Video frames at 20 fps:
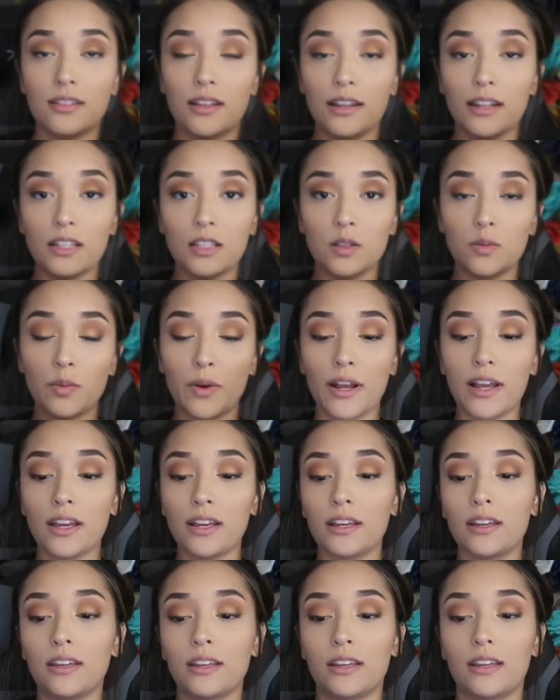setting
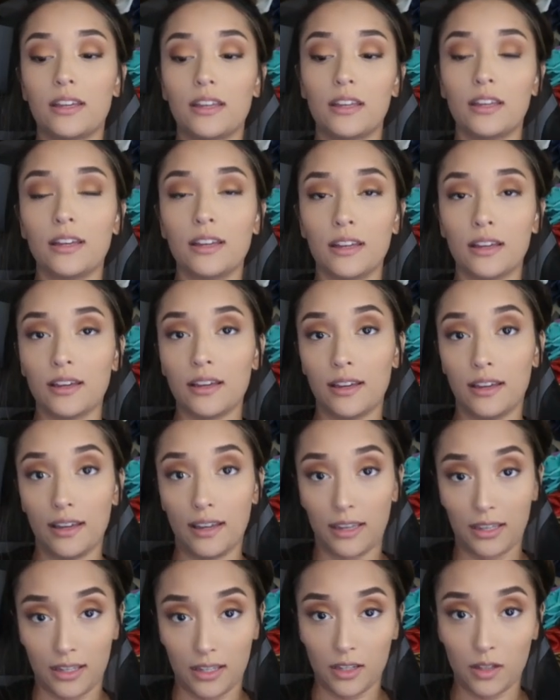spray
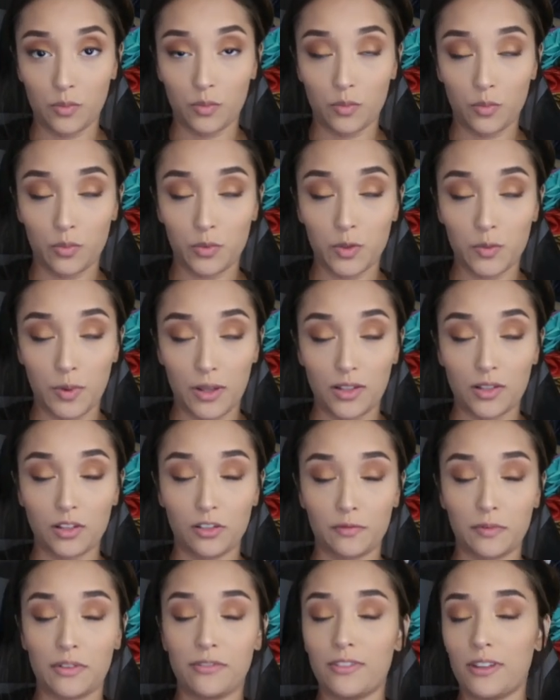and spray this
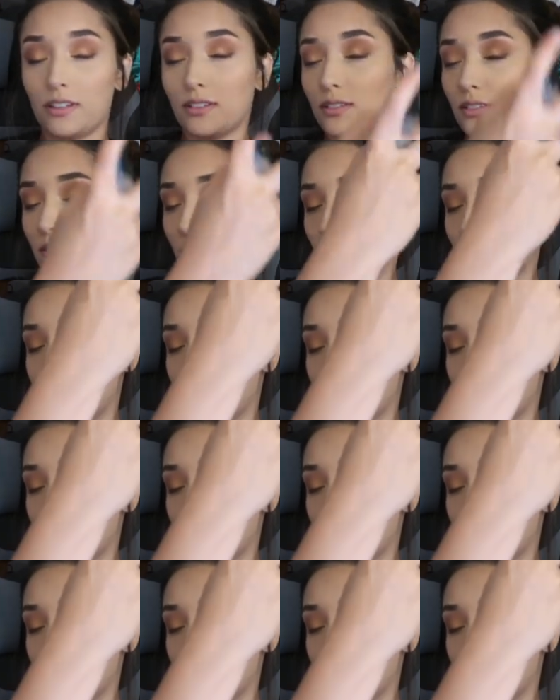over my face.